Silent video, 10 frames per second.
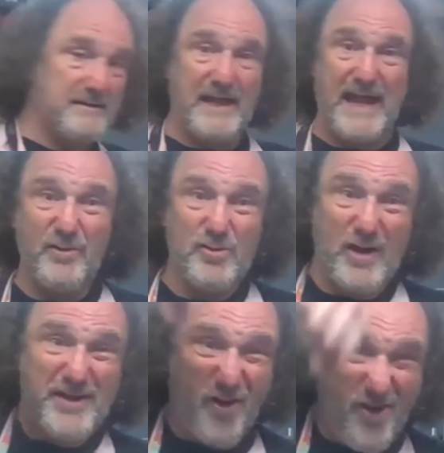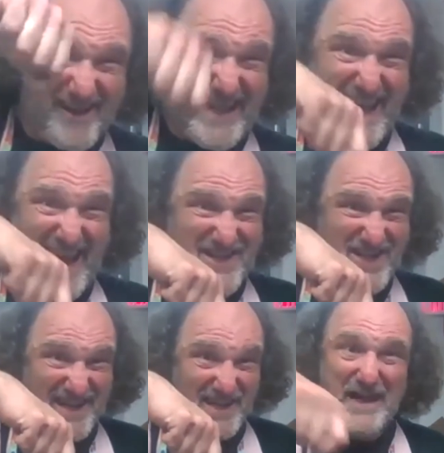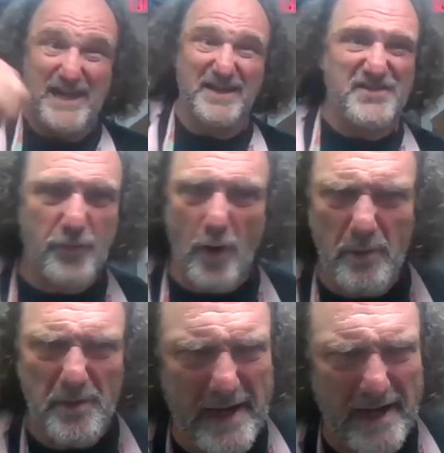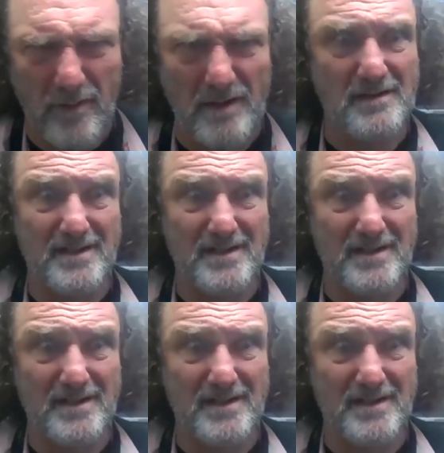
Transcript: angle grinder on edge and go down. It's fraught with peril.